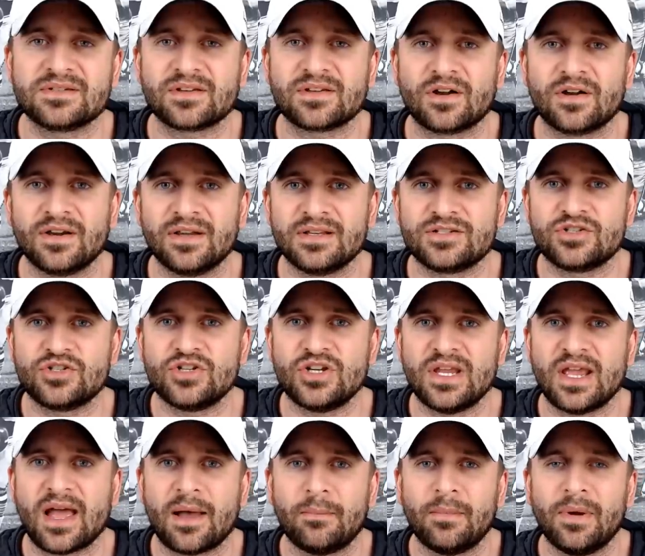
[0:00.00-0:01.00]
started as
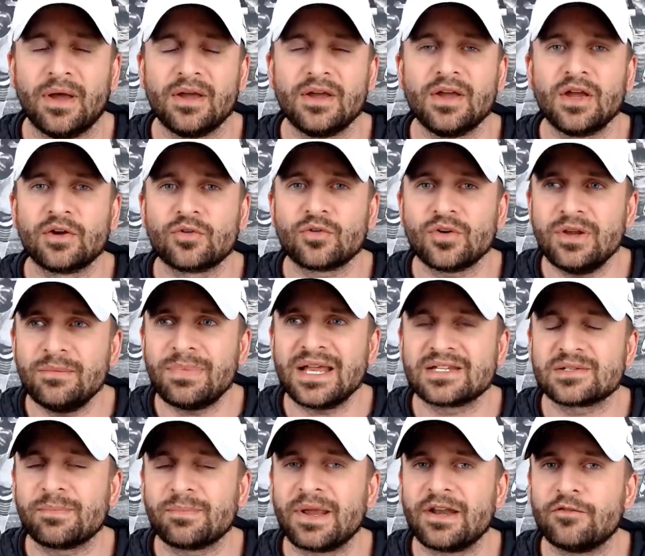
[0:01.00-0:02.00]
GM, Green Bay
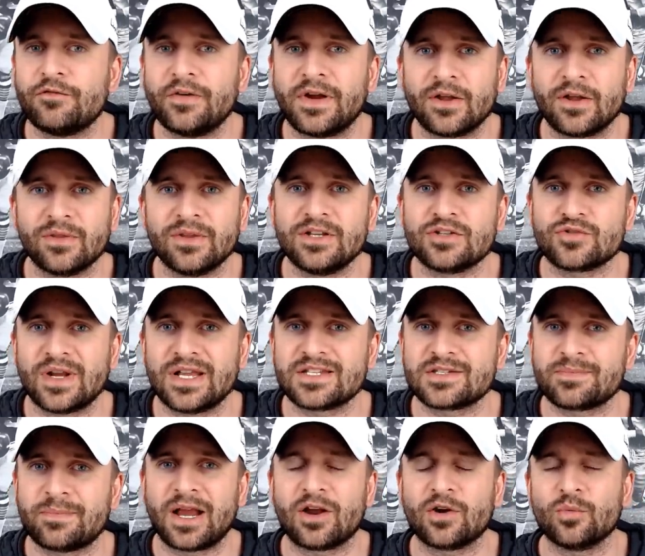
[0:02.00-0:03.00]
has been fairly
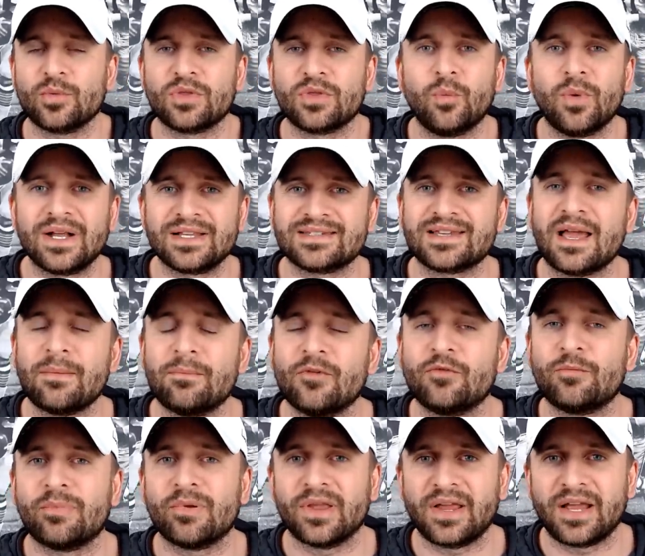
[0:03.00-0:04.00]
transparent with what type
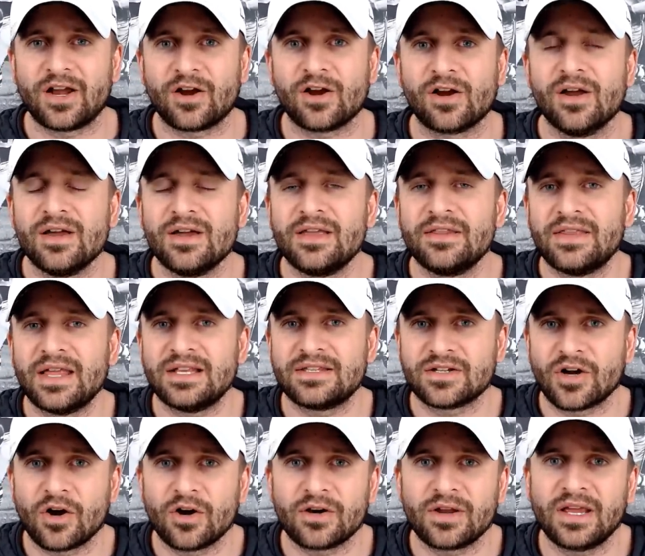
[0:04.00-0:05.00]
of player they
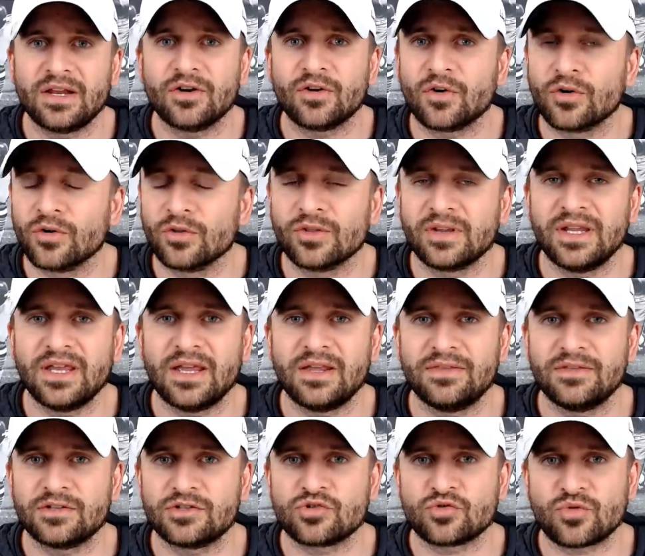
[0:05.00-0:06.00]
target early in
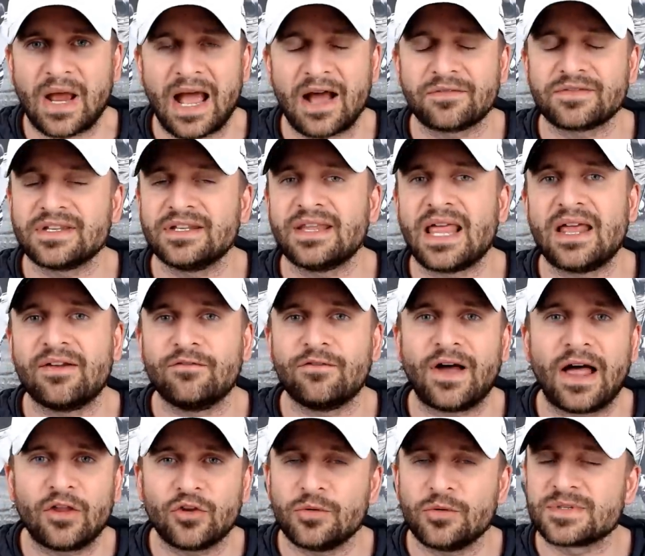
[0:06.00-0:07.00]
the draft. And that
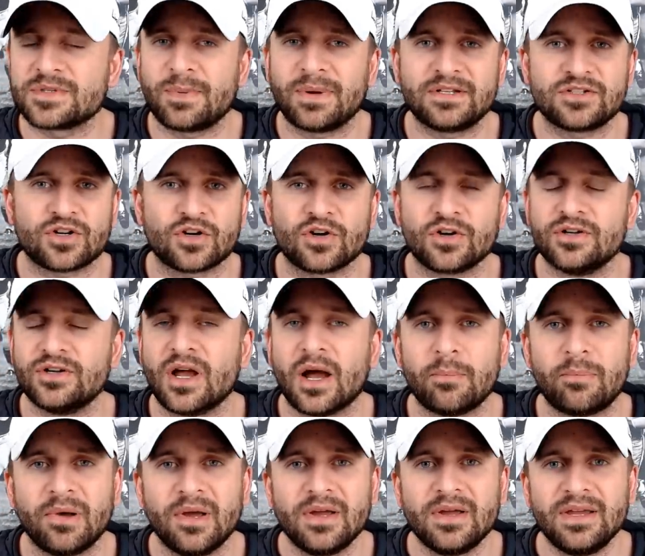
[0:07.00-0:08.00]
volume's been turned
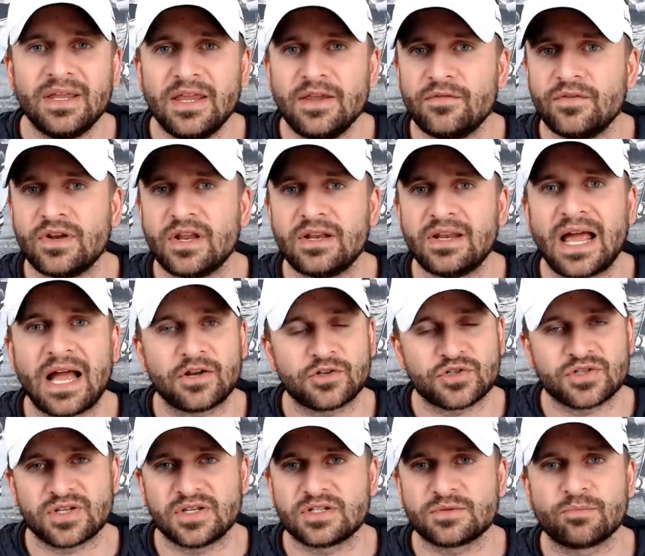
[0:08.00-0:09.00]
up even a
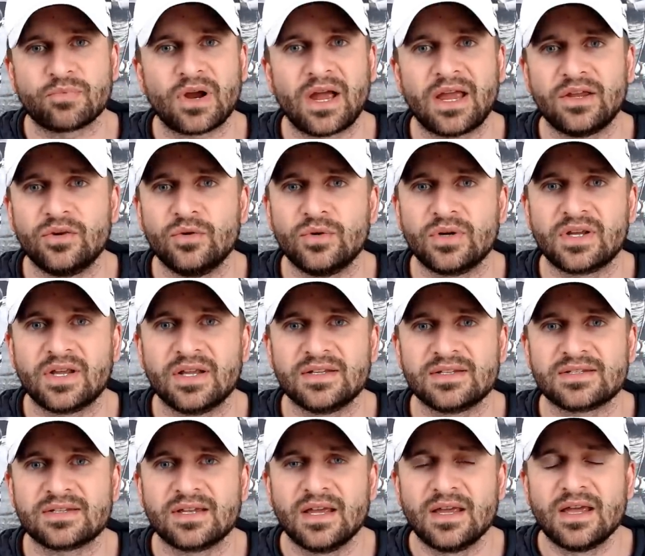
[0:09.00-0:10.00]
notch since Brian
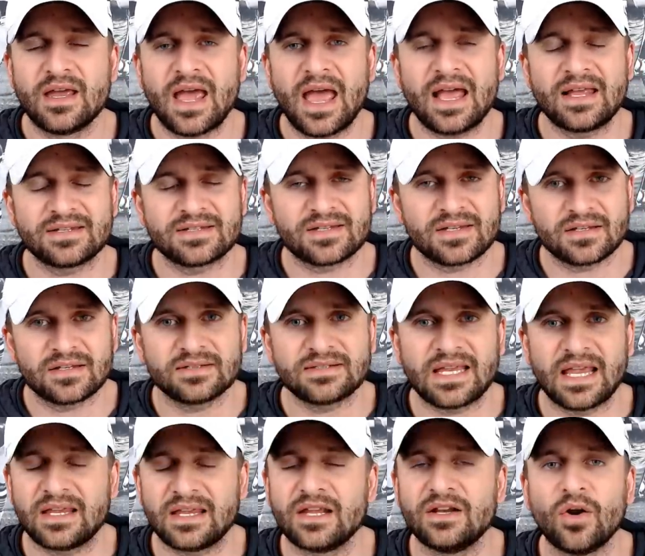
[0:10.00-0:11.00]
Gutekunst has
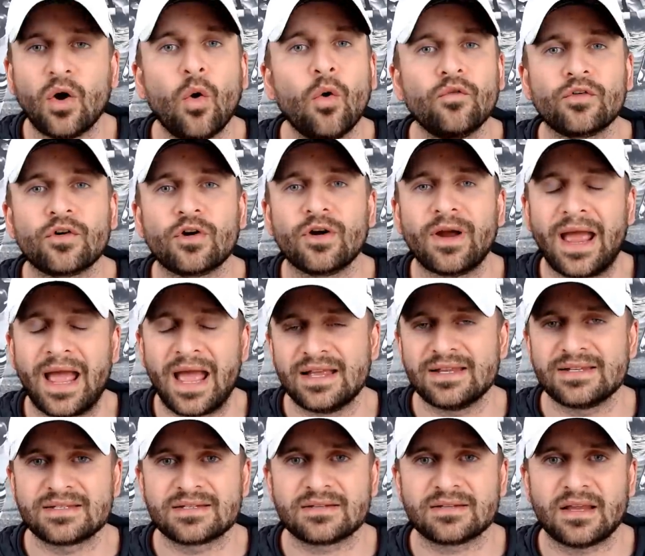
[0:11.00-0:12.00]
taken over
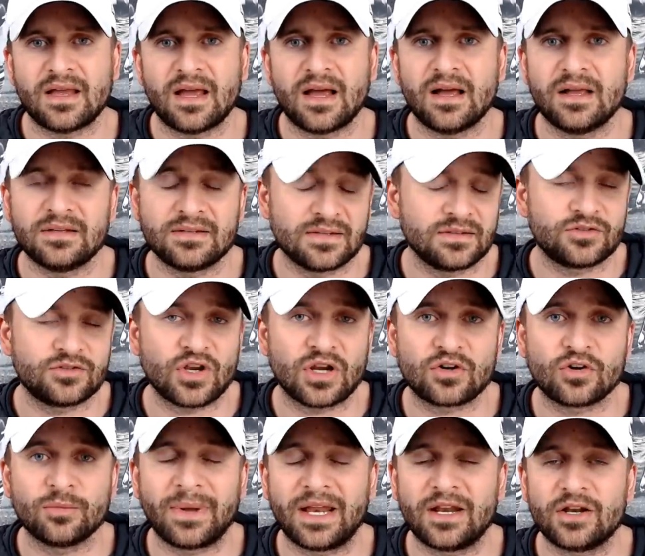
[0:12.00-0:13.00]
as
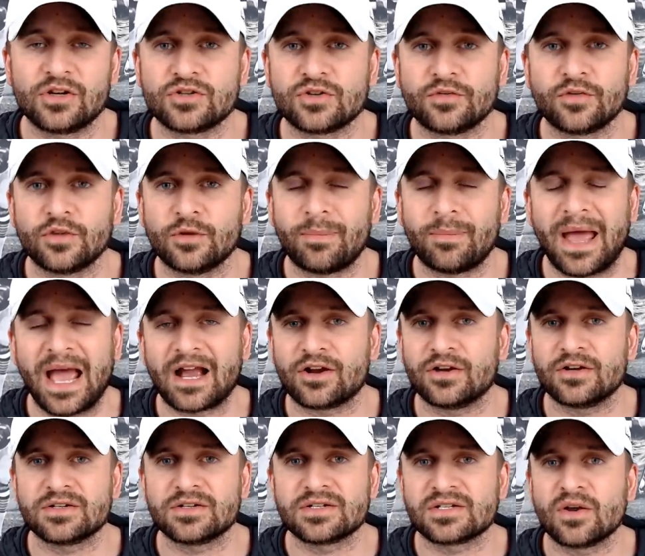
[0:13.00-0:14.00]
general manager for the
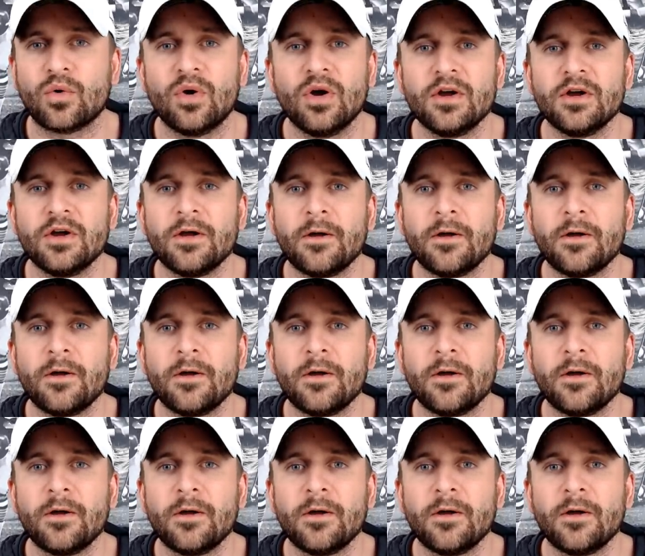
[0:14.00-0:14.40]
Packers. So